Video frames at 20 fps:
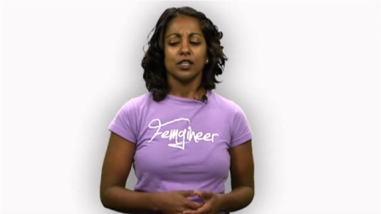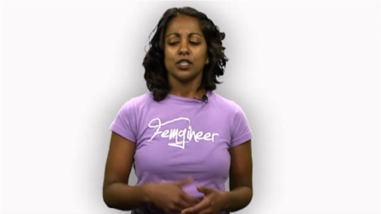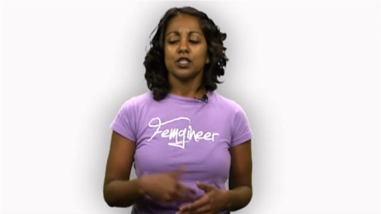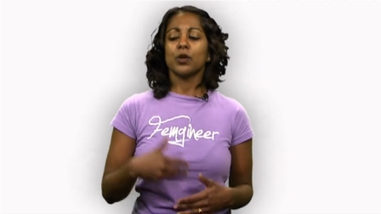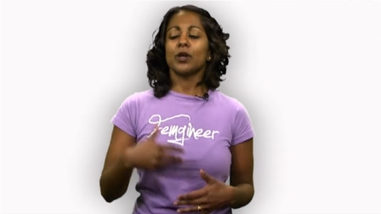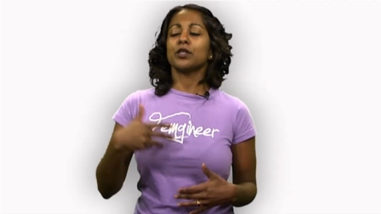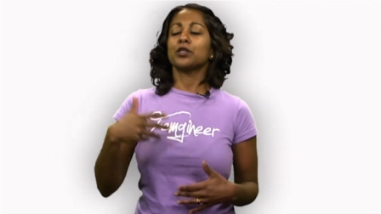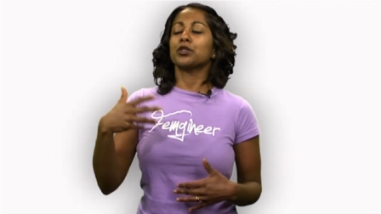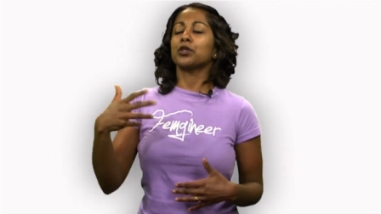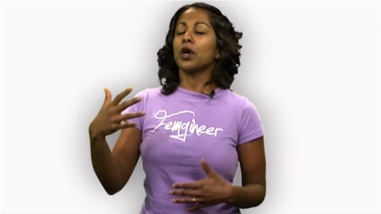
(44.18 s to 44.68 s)

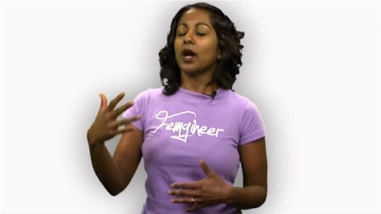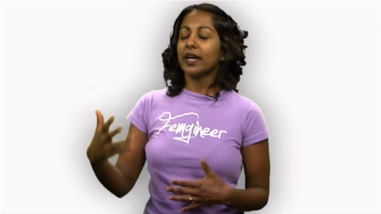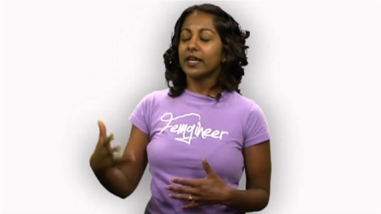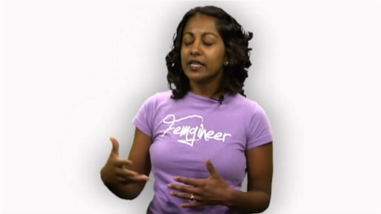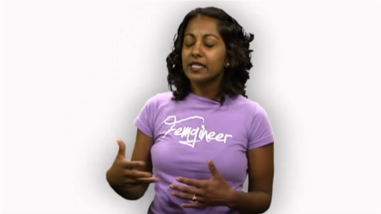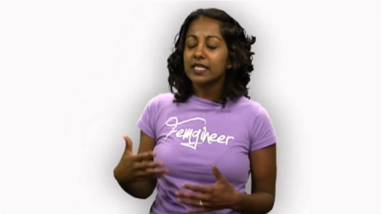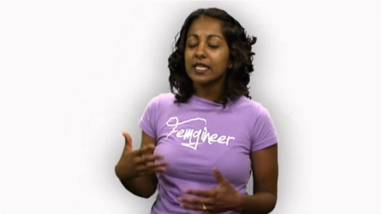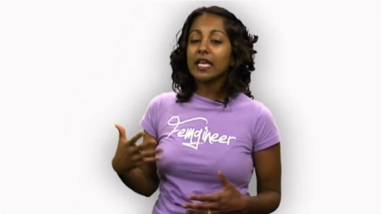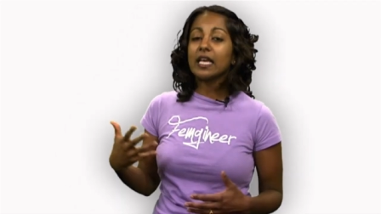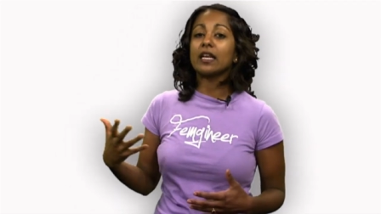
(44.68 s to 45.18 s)
So I try
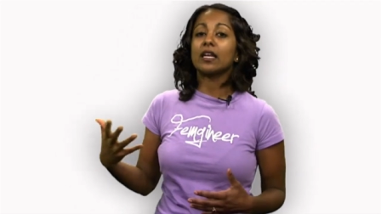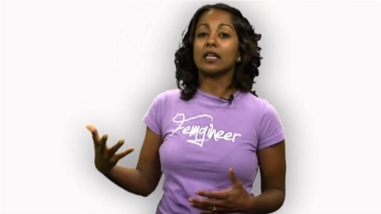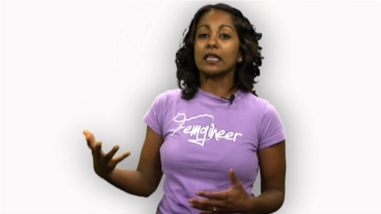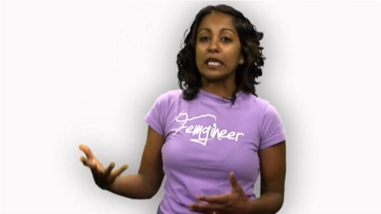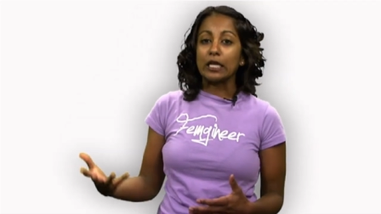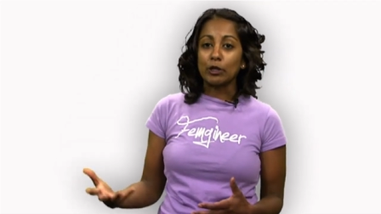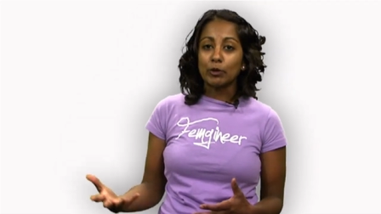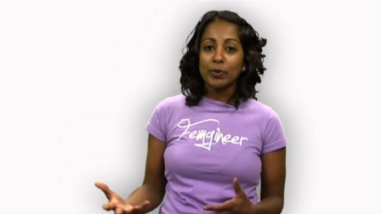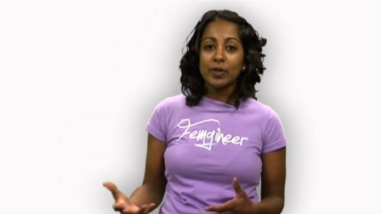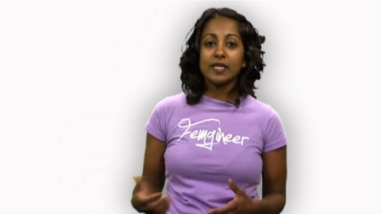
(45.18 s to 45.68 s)
to dig in a
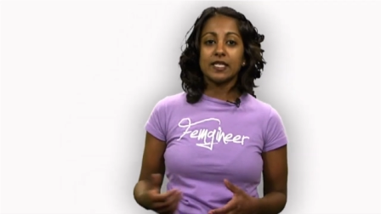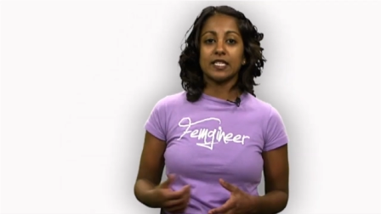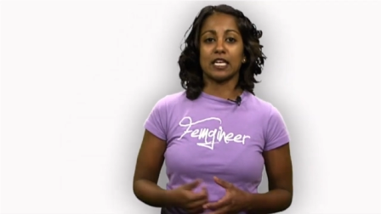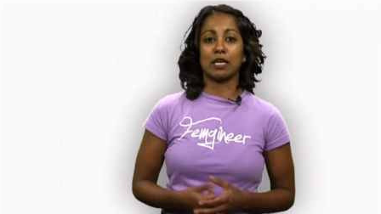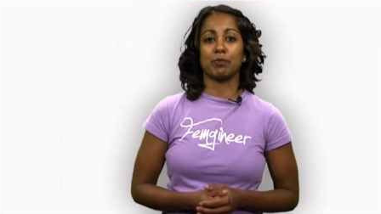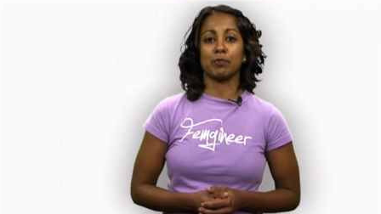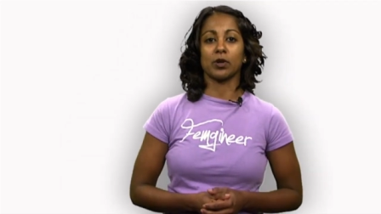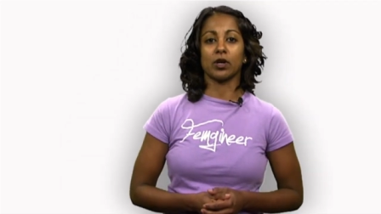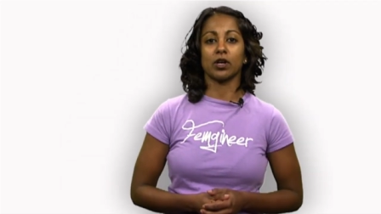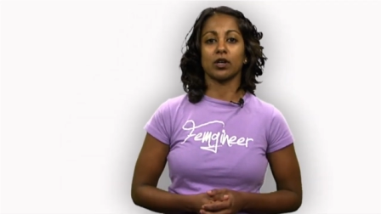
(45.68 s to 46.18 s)
little bit
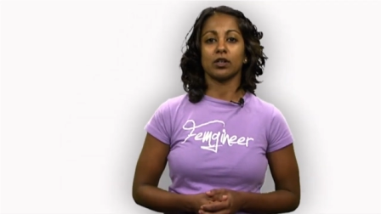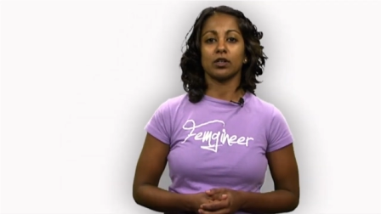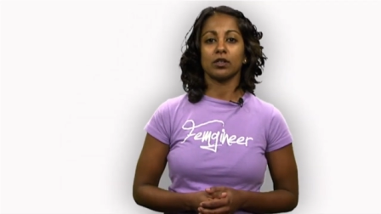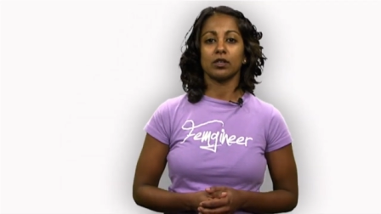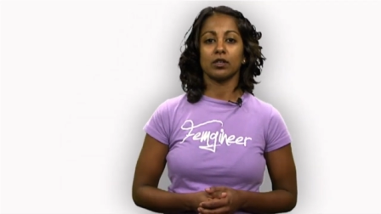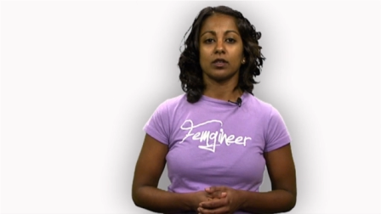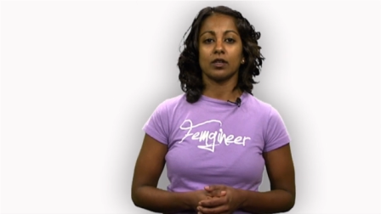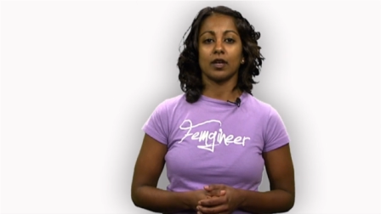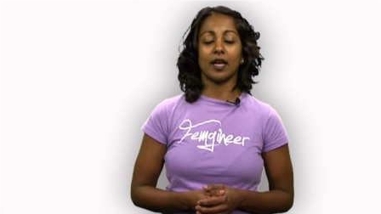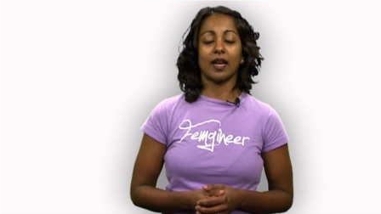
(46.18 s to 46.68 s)
deeper
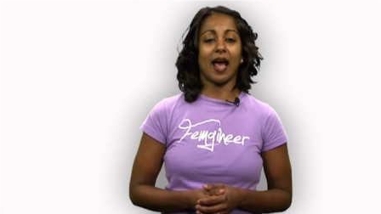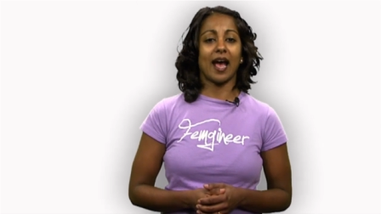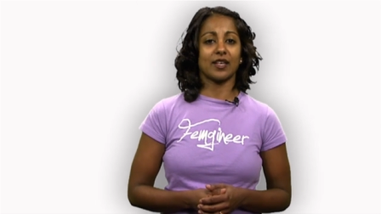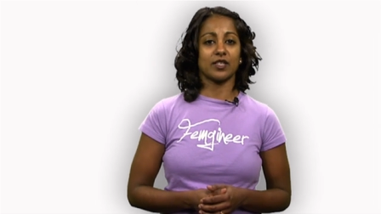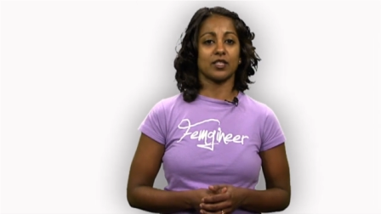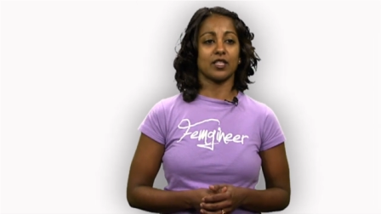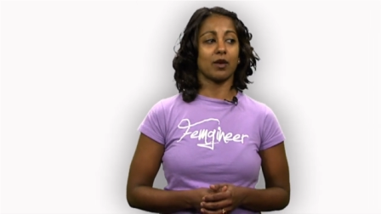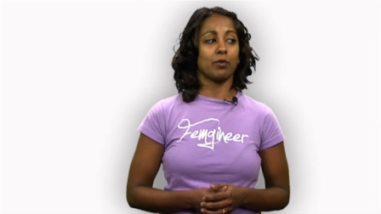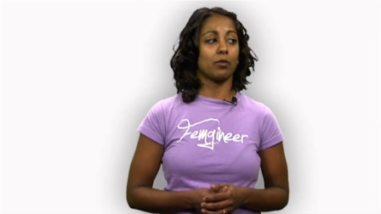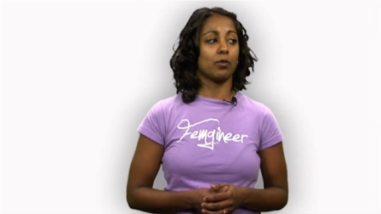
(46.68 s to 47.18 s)
and
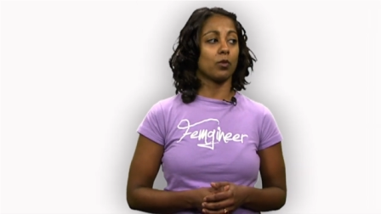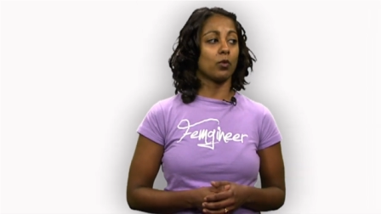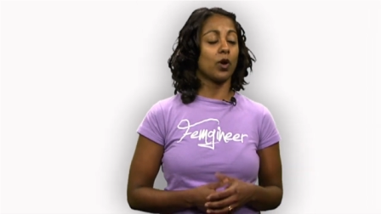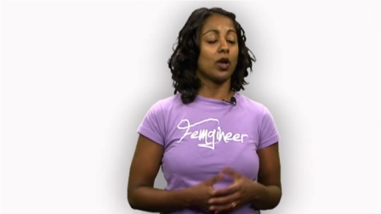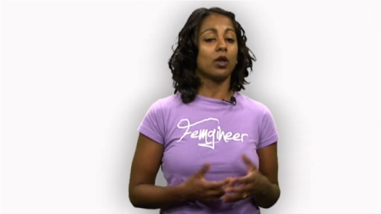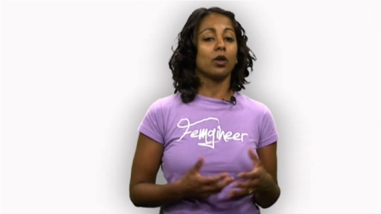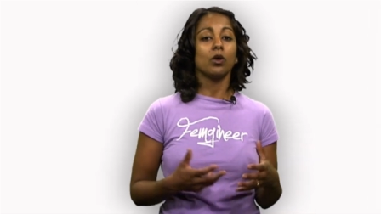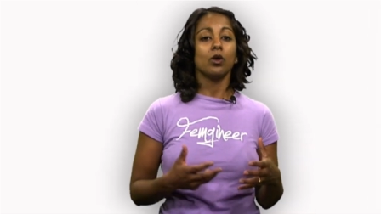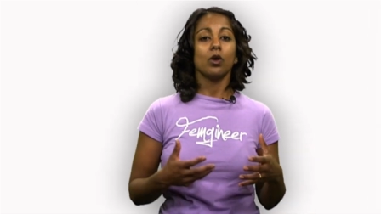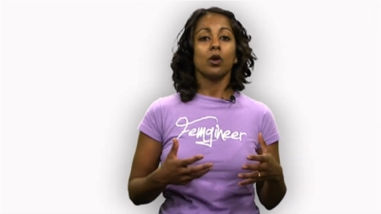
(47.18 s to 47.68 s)
ask them,
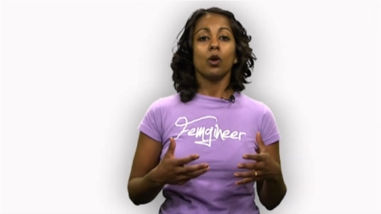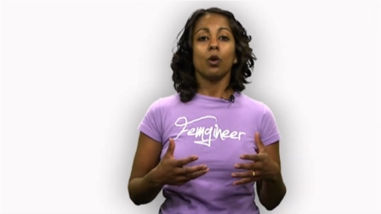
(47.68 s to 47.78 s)
well,